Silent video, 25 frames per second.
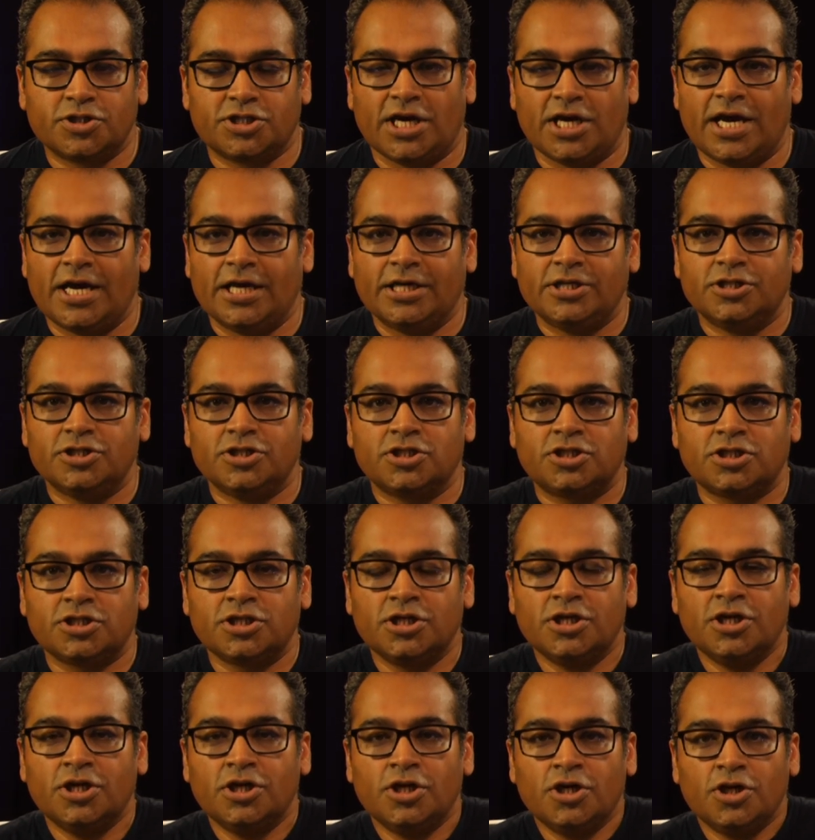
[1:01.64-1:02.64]
change
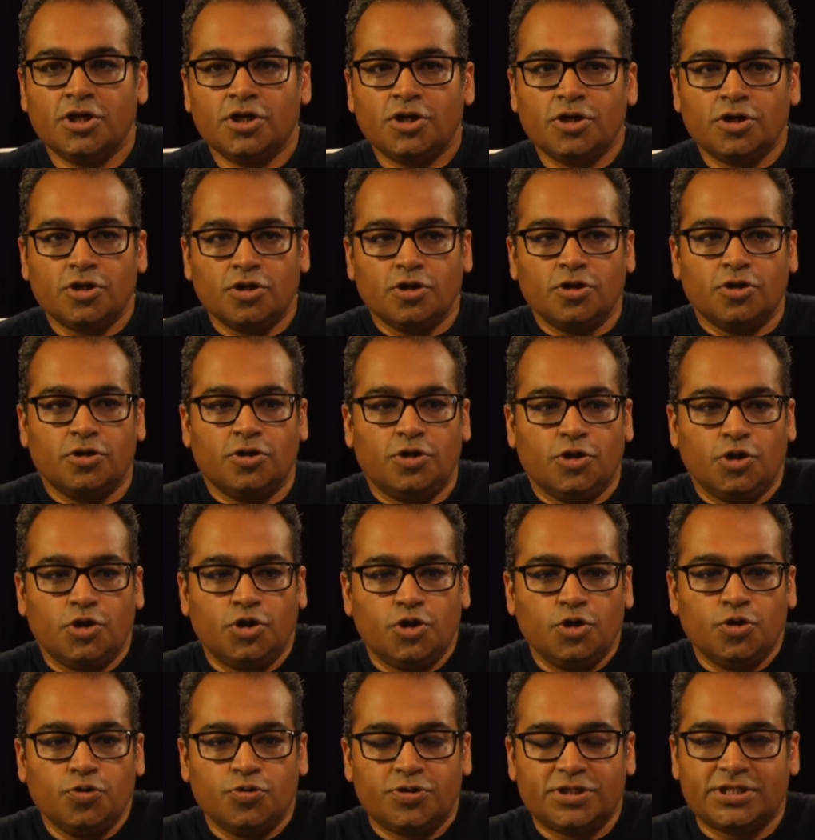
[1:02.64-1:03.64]
that
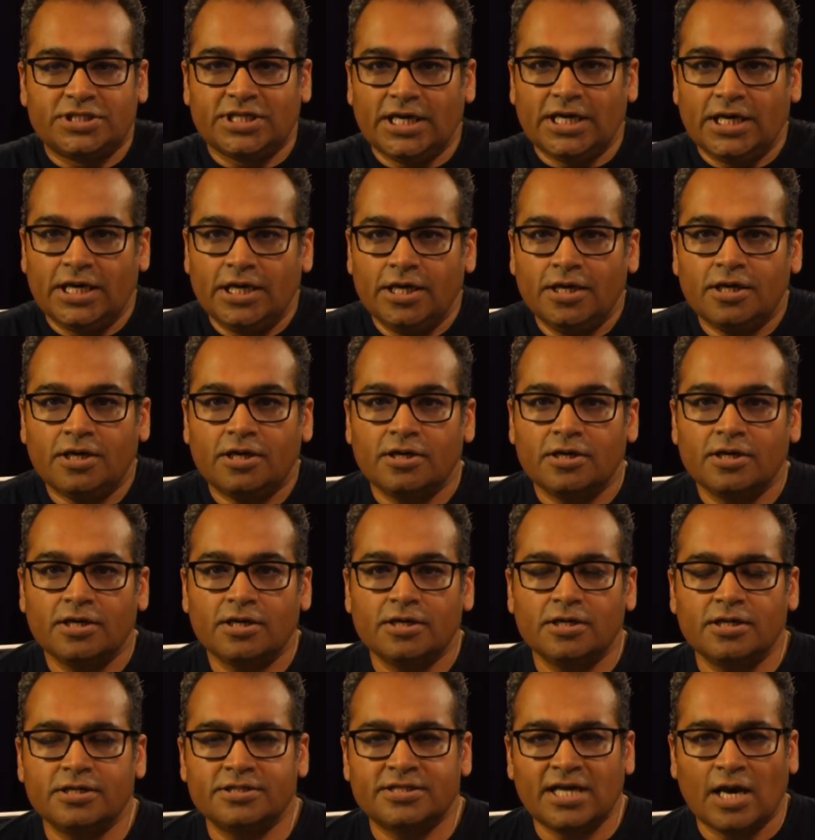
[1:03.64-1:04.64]
you seek.
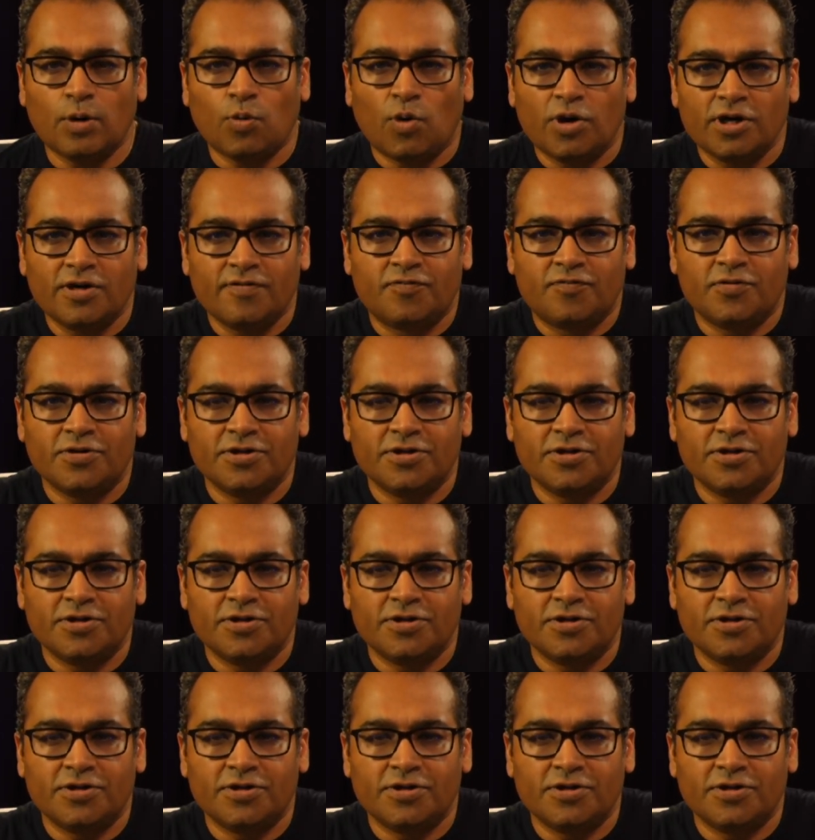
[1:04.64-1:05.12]
Is that why you've